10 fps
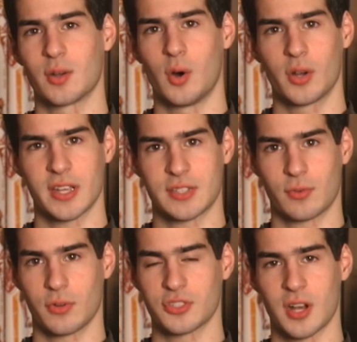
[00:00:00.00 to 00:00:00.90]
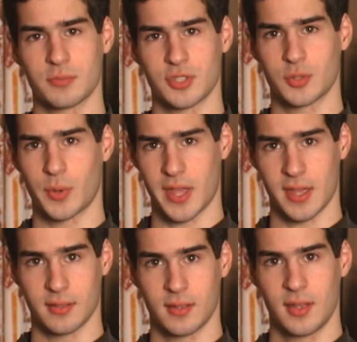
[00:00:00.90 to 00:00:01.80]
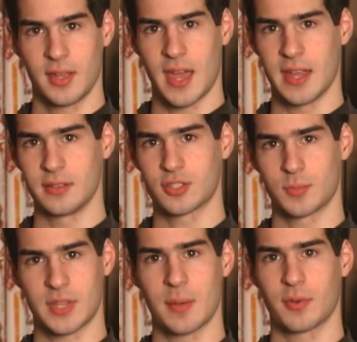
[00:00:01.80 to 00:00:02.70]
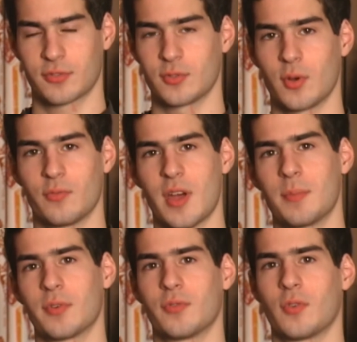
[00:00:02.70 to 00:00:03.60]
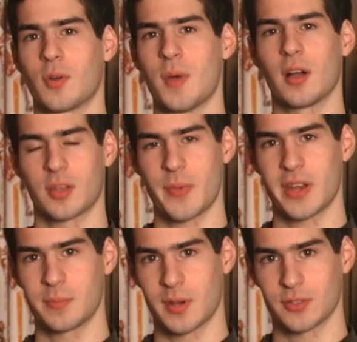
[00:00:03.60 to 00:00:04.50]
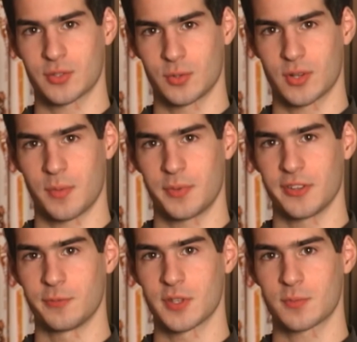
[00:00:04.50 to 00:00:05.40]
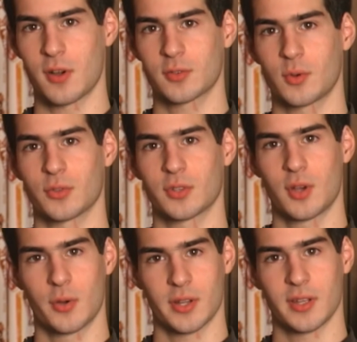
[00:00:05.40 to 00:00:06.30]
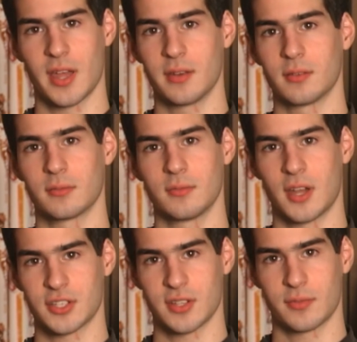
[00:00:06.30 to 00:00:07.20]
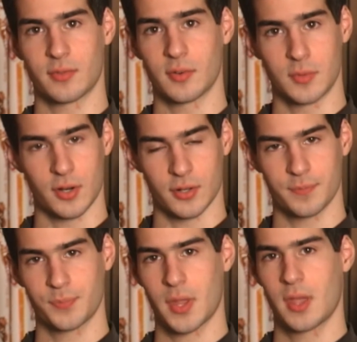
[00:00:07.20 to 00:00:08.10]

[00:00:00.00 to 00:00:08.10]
in August for Aux Armes Citoyens, and September through November for Amalgamated Metal Screw Company of Bismarck, North Dakota, and Nice Night for a Murder.